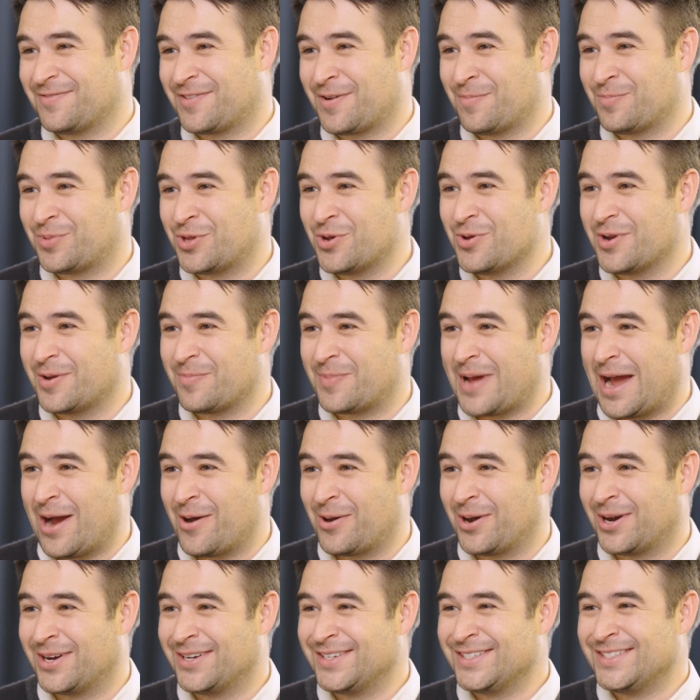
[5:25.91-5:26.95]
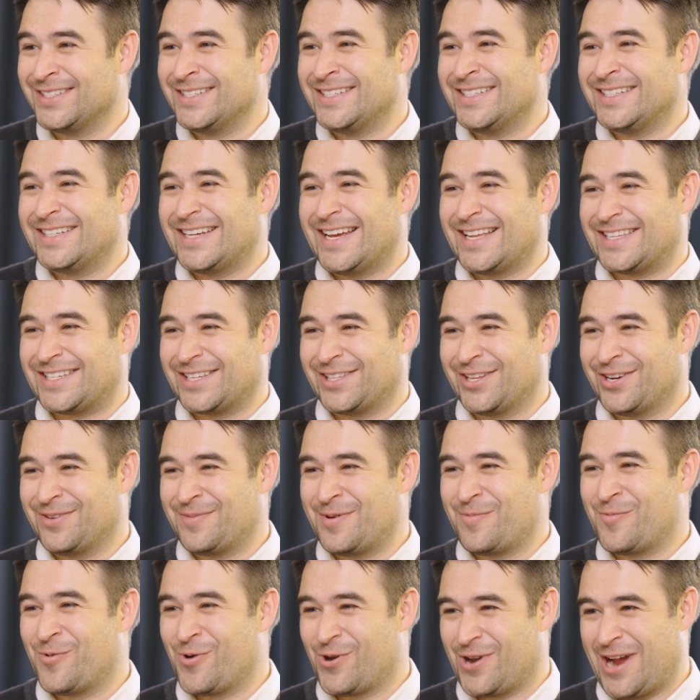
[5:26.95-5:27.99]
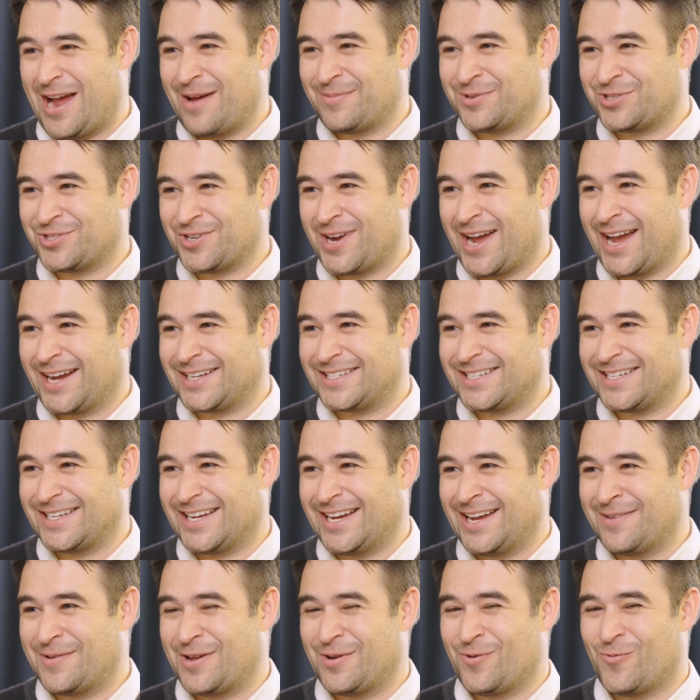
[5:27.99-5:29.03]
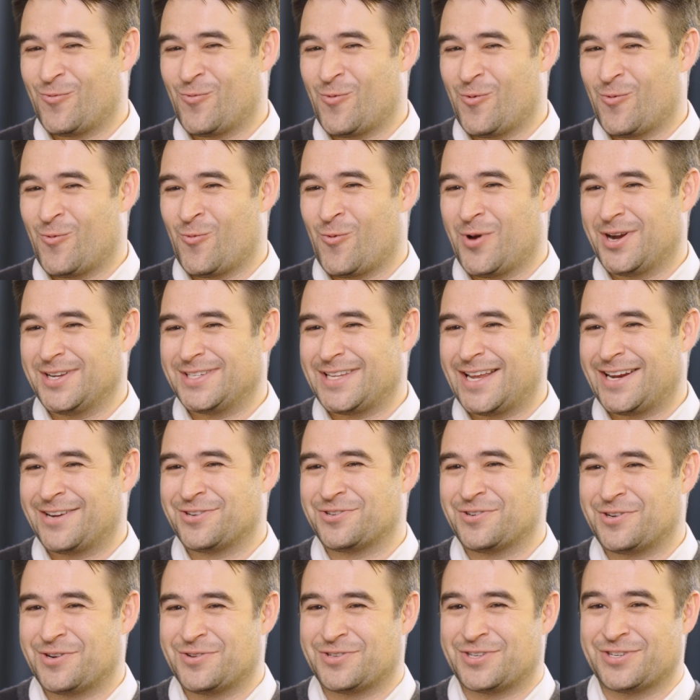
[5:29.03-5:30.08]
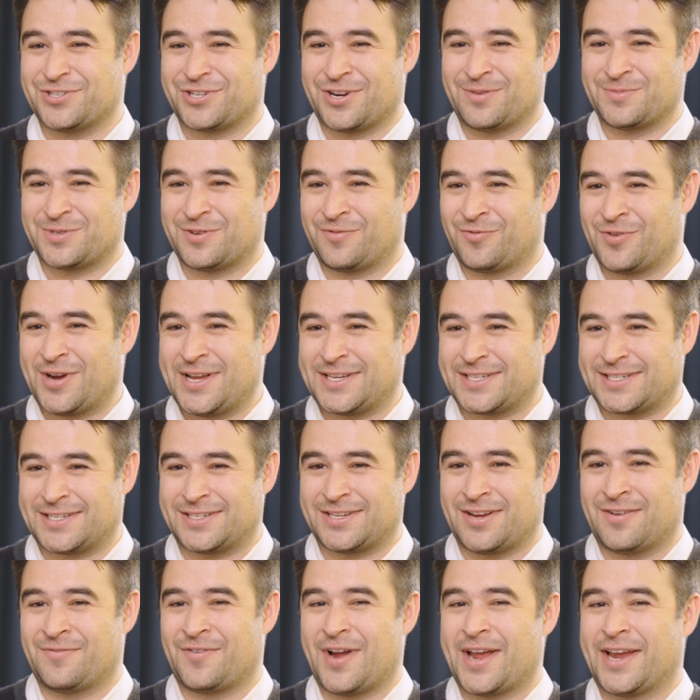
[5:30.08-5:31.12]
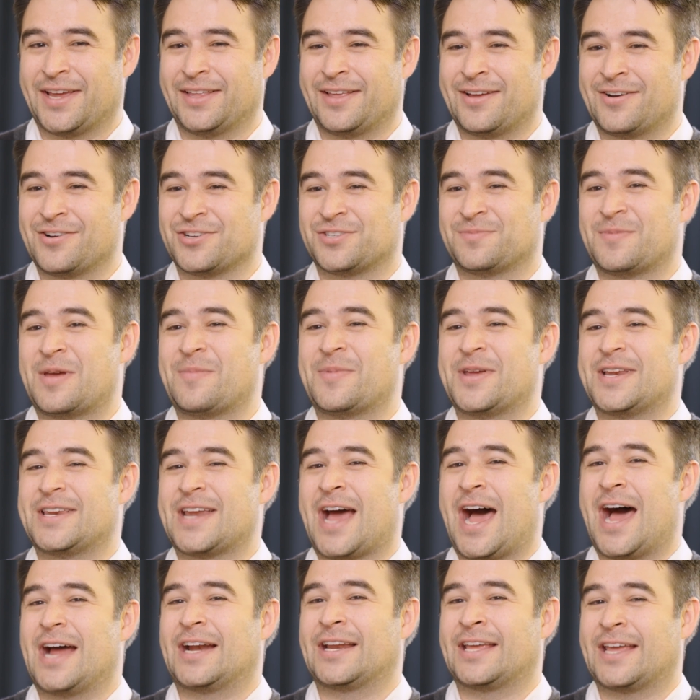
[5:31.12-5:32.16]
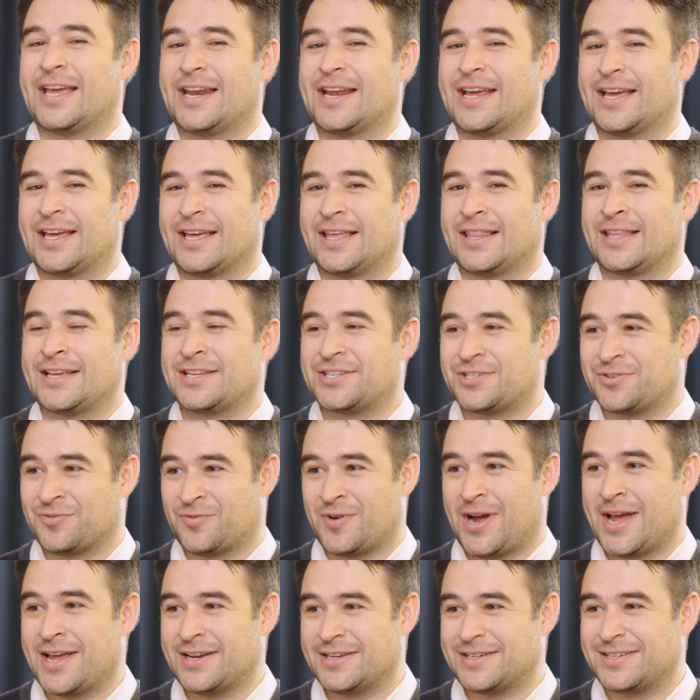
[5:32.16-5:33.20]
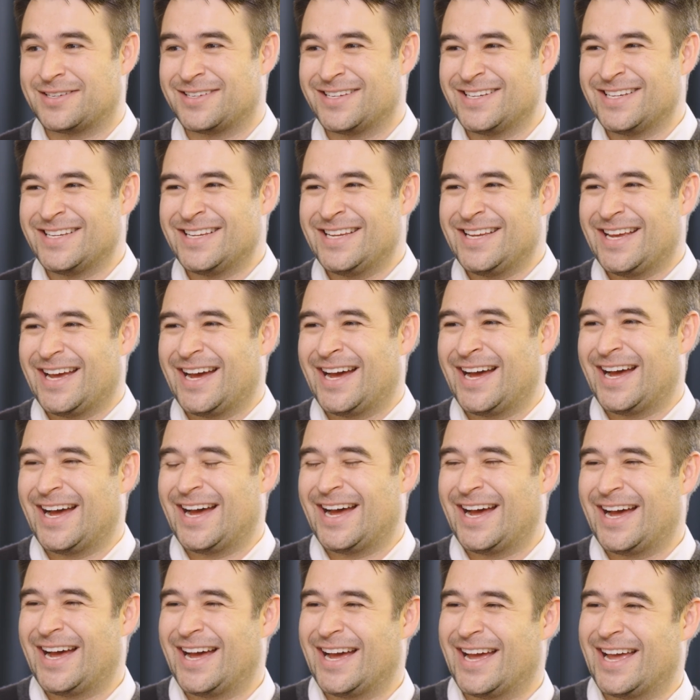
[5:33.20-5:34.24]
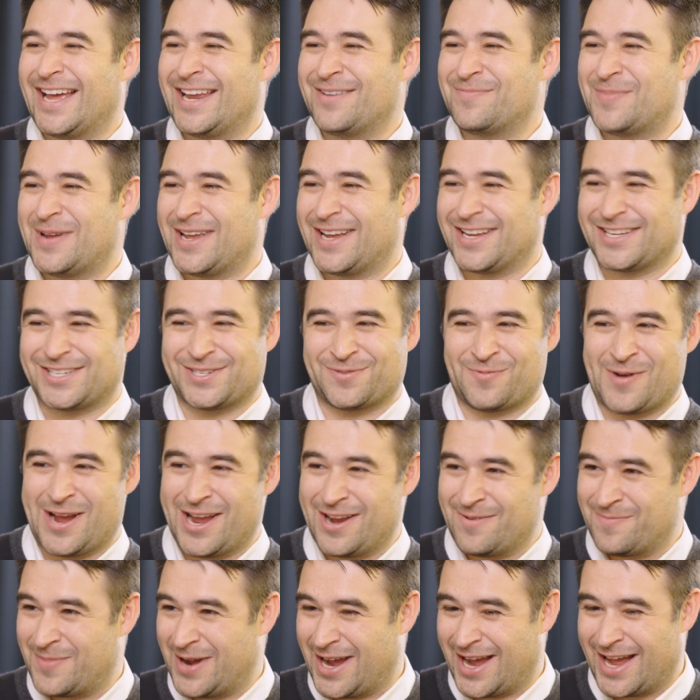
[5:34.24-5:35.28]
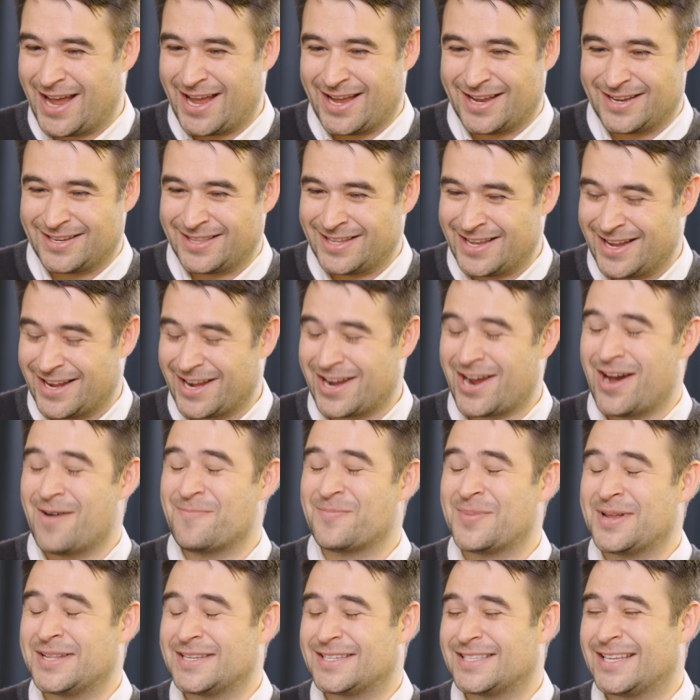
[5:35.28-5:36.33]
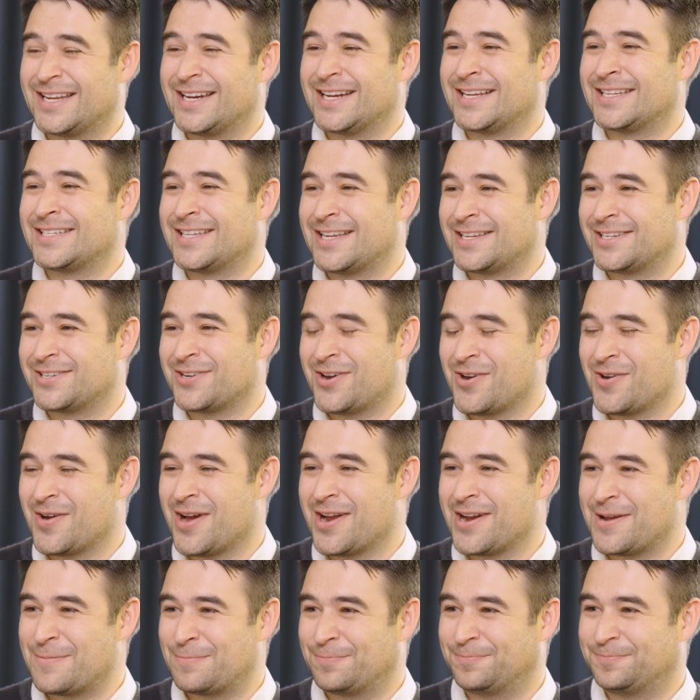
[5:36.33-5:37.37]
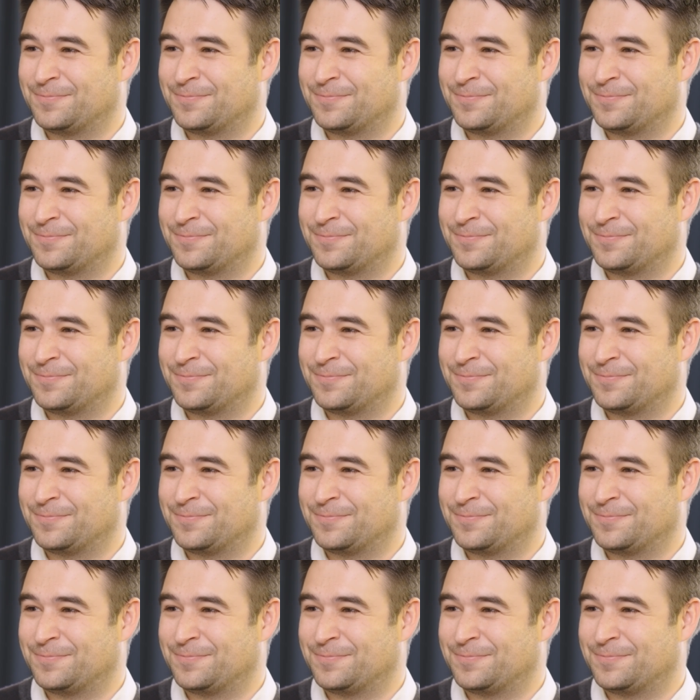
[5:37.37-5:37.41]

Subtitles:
of computing power, it's a little bit more abstract. I mean, what does that introduce in terms of risks of regulators maybe not getting this right and being swayed by the incumbents that exist already?